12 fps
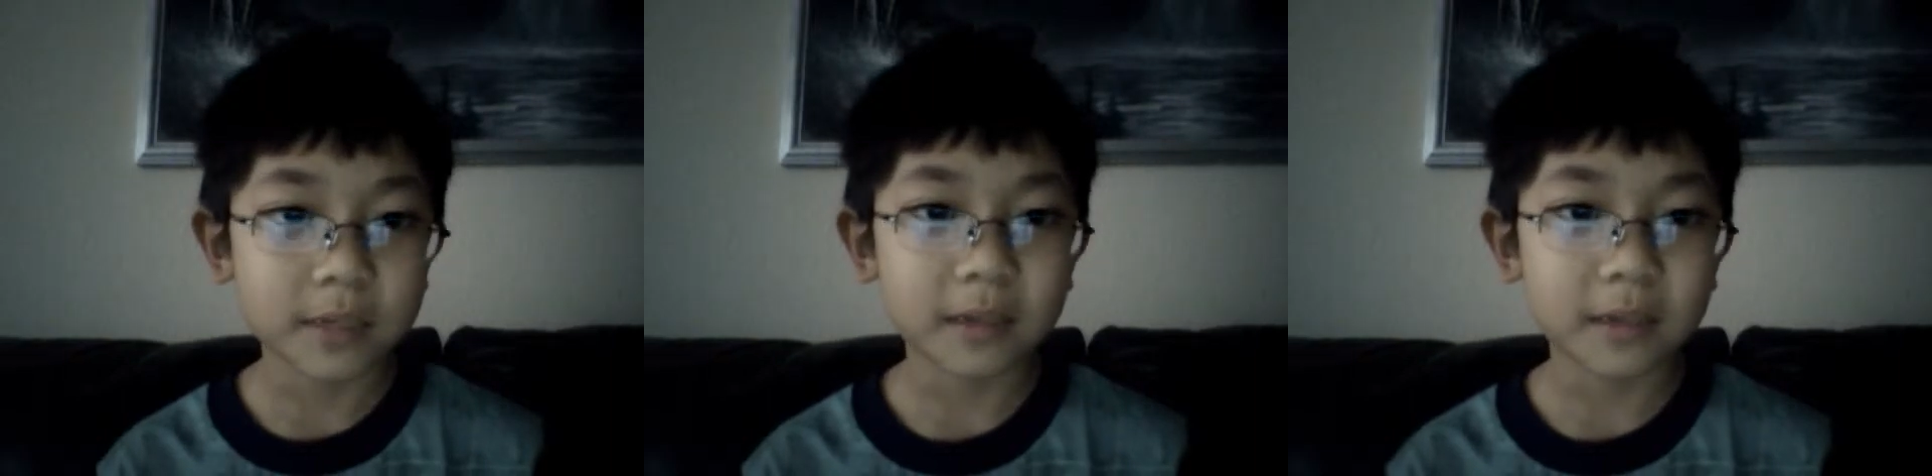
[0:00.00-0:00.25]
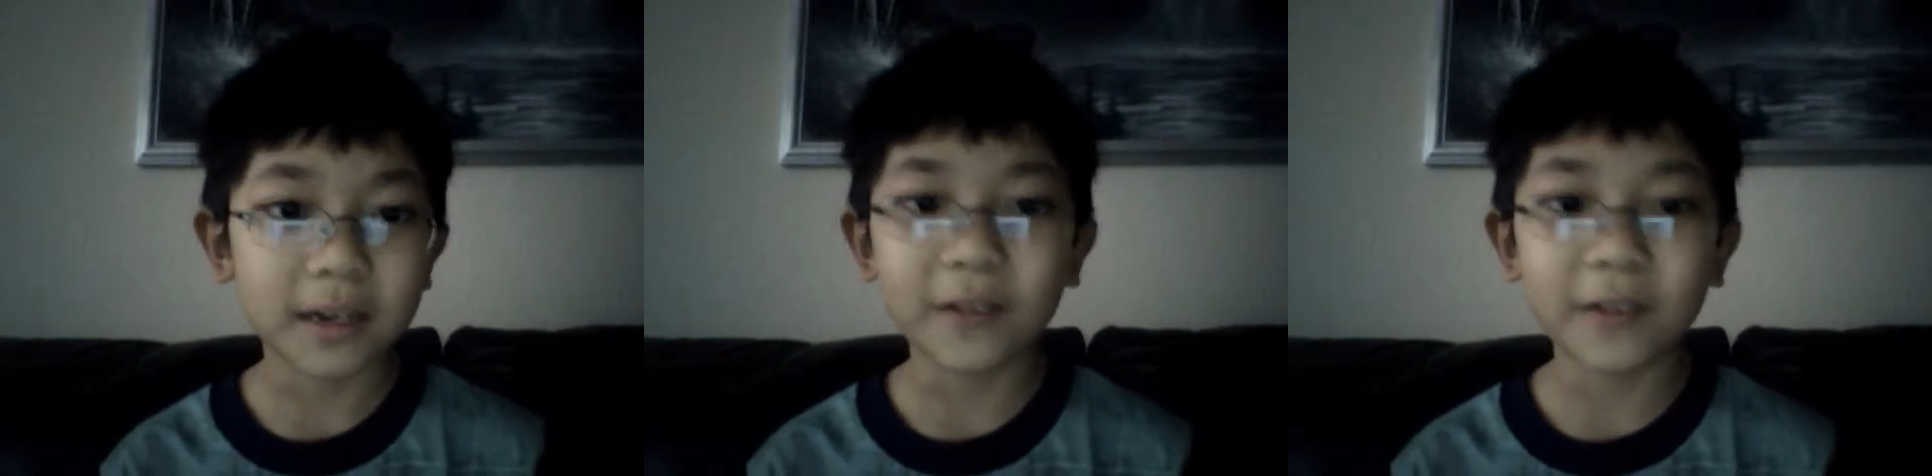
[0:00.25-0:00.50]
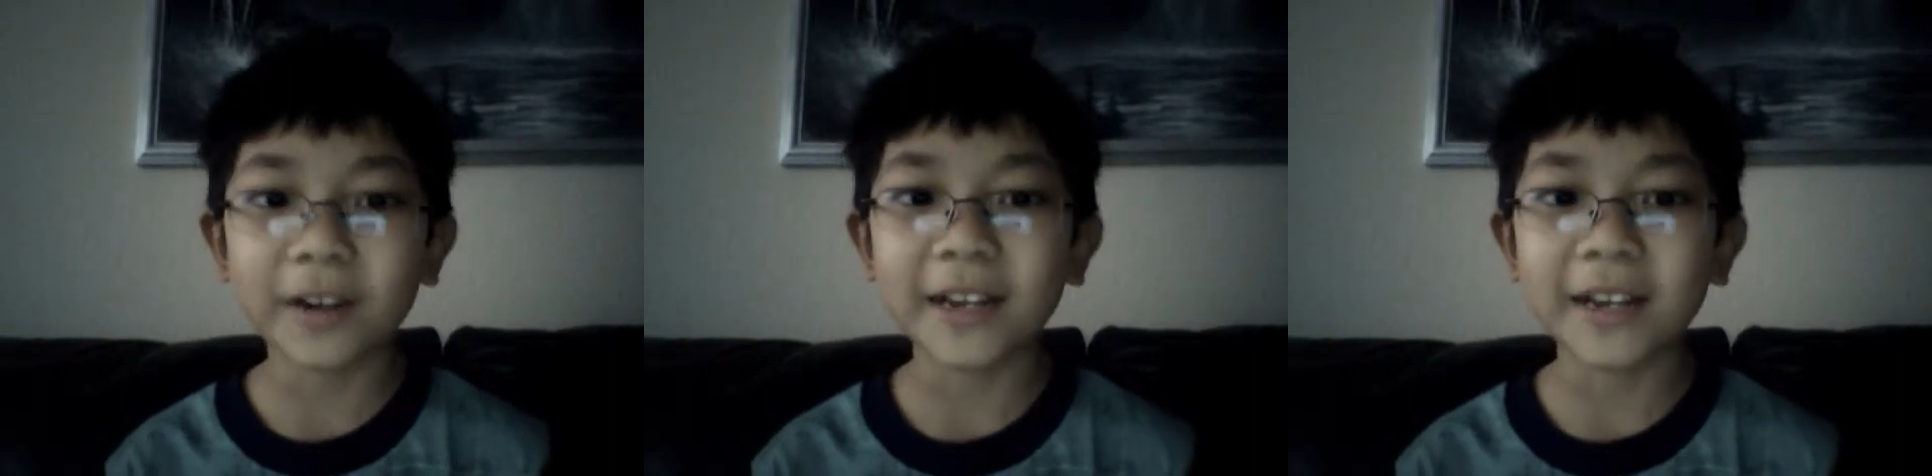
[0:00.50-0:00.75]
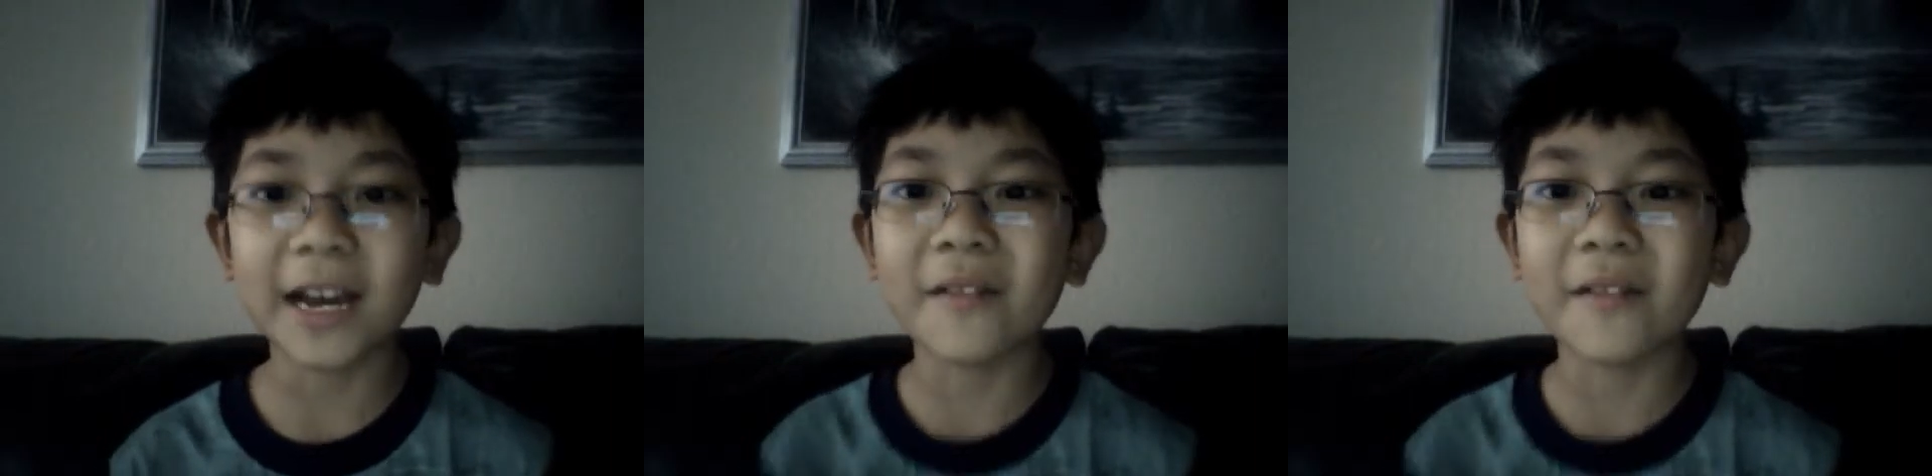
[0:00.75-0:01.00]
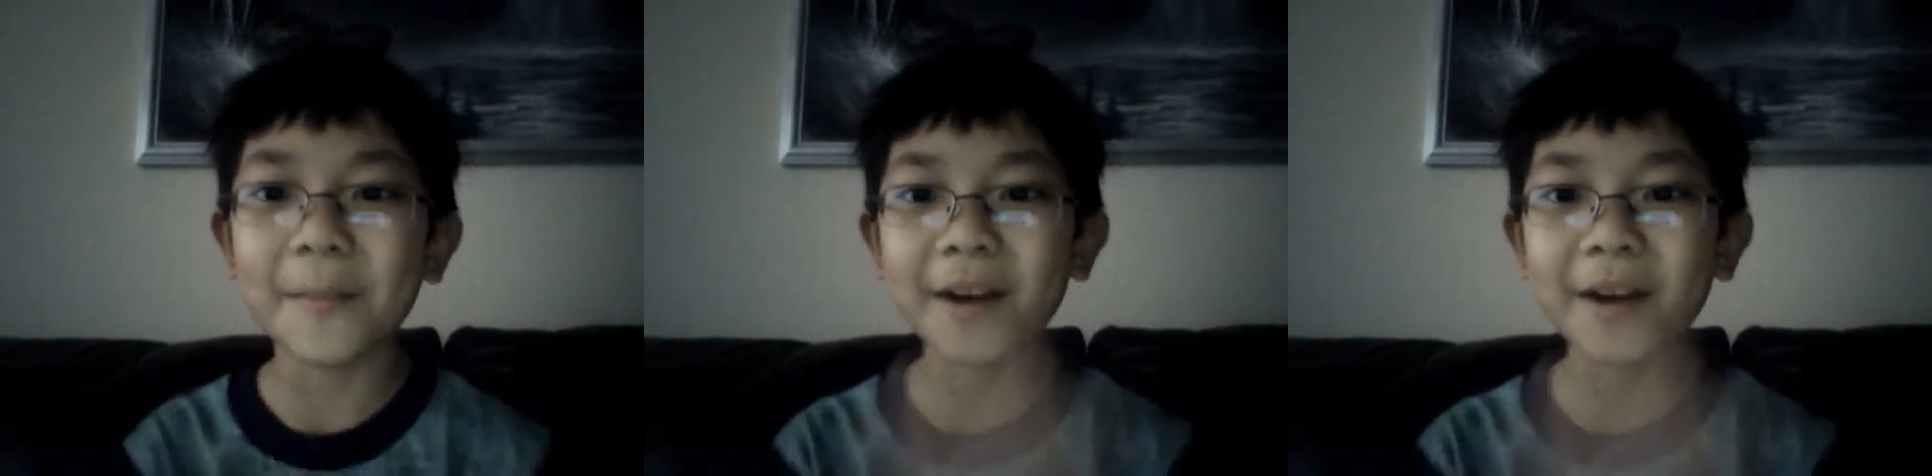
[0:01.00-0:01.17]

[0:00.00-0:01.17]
Because I want to have a